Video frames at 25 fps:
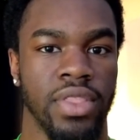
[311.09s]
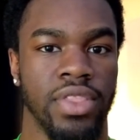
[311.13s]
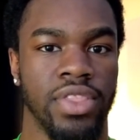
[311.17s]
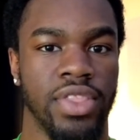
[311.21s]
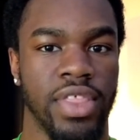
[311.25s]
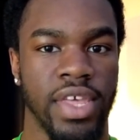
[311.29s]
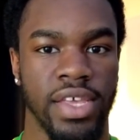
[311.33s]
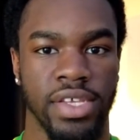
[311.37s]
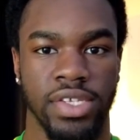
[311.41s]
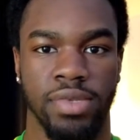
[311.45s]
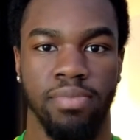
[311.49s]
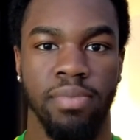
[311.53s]

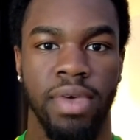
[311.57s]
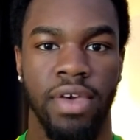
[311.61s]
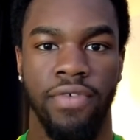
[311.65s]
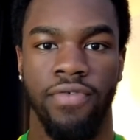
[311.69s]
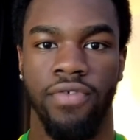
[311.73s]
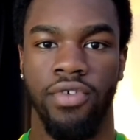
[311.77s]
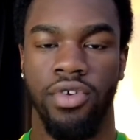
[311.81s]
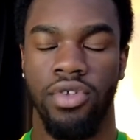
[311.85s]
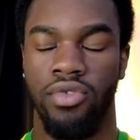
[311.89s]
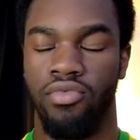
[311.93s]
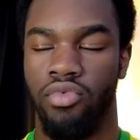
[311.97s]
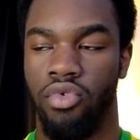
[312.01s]
this
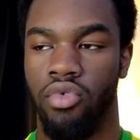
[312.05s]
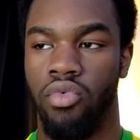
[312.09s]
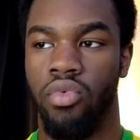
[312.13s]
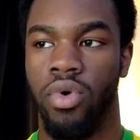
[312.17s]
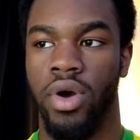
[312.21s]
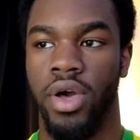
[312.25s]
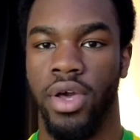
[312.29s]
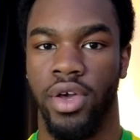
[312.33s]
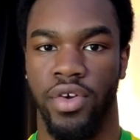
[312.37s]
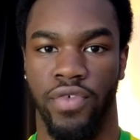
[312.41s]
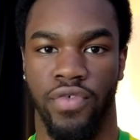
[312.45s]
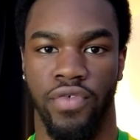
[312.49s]
method will
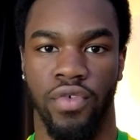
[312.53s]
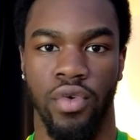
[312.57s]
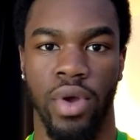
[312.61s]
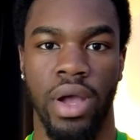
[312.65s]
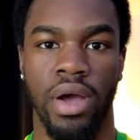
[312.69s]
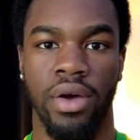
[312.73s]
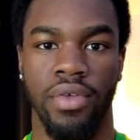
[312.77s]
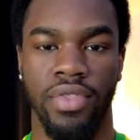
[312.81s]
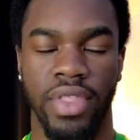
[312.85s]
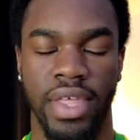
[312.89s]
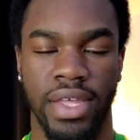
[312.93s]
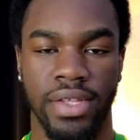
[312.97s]
work
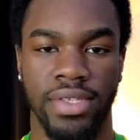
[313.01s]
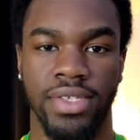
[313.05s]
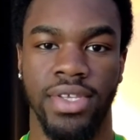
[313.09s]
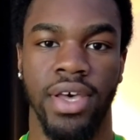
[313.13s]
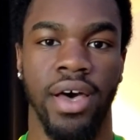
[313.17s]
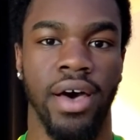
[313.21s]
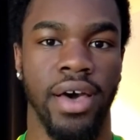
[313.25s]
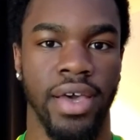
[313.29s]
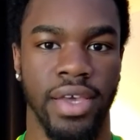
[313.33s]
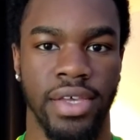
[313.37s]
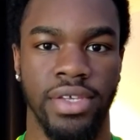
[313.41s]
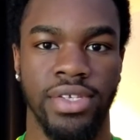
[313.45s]
throughout the
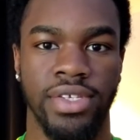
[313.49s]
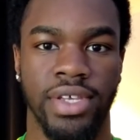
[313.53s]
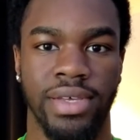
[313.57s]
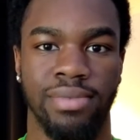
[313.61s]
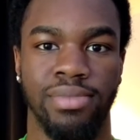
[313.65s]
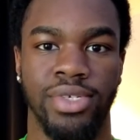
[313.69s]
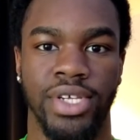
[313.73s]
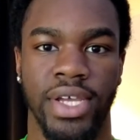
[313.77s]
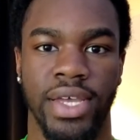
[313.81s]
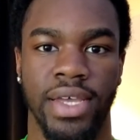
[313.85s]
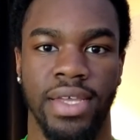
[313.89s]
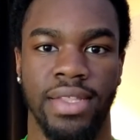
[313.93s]
entire
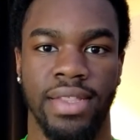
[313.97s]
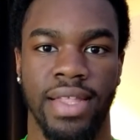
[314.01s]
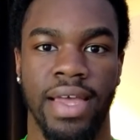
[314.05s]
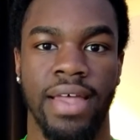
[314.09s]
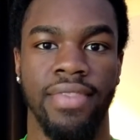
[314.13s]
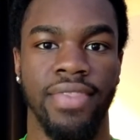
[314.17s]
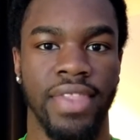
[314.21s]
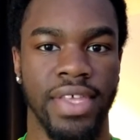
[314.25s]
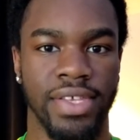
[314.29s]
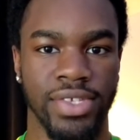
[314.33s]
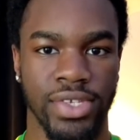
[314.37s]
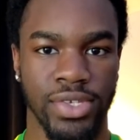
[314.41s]
subject,
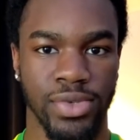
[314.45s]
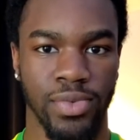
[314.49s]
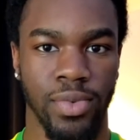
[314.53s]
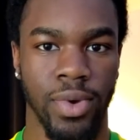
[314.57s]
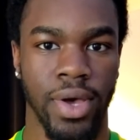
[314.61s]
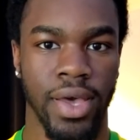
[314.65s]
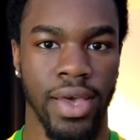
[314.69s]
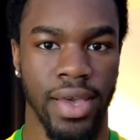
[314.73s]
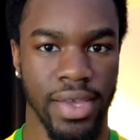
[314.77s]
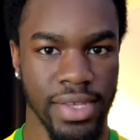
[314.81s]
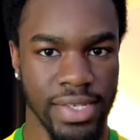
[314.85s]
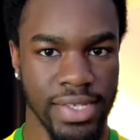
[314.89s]
and this is
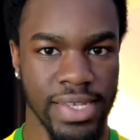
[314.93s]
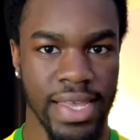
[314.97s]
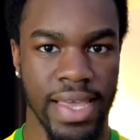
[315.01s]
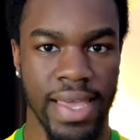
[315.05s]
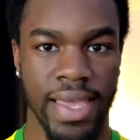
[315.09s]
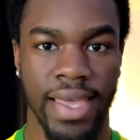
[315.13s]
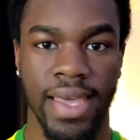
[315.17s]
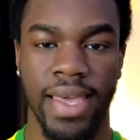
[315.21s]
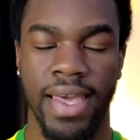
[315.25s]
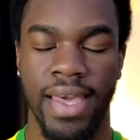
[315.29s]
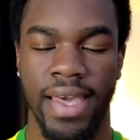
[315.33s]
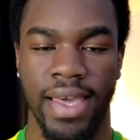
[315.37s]
why I
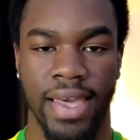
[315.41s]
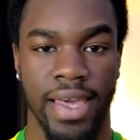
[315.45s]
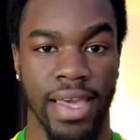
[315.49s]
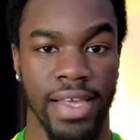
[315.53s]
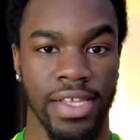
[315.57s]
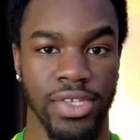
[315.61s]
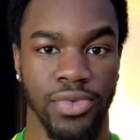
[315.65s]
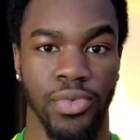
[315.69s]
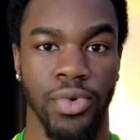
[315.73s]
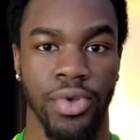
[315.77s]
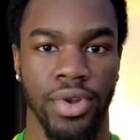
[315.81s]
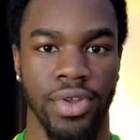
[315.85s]
say
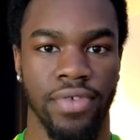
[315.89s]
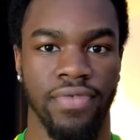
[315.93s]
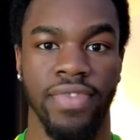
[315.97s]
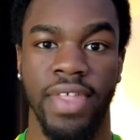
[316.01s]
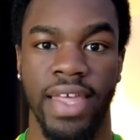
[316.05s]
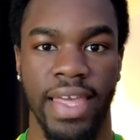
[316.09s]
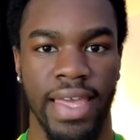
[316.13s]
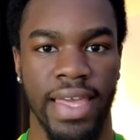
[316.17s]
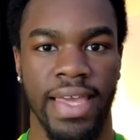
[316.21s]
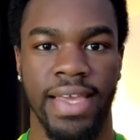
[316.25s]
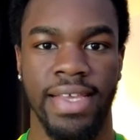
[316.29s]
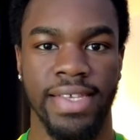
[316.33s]
it's one of
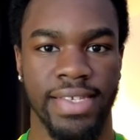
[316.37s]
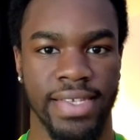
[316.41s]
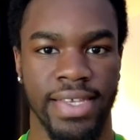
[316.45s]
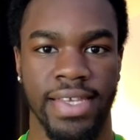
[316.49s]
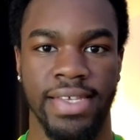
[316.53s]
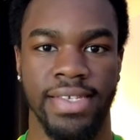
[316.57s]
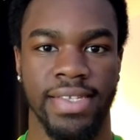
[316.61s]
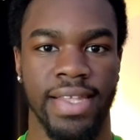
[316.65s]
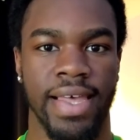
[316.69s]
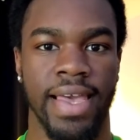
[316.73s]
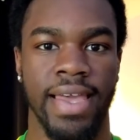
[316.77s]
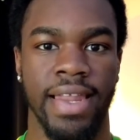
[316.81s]
the
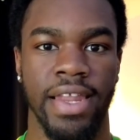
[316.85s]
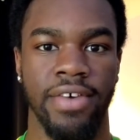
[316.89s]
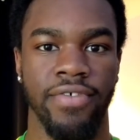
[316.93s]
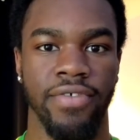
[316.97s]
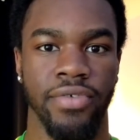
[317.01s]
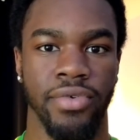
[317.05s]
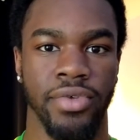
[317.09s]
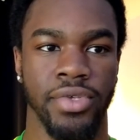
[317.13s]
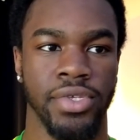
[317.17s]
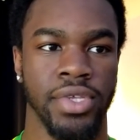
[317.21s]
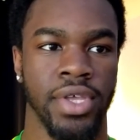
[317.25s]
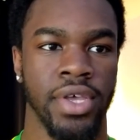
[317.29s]
easiest A
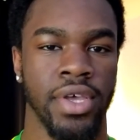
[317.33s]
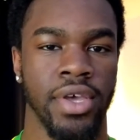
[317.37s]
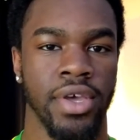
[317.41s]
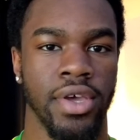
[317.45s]
levels.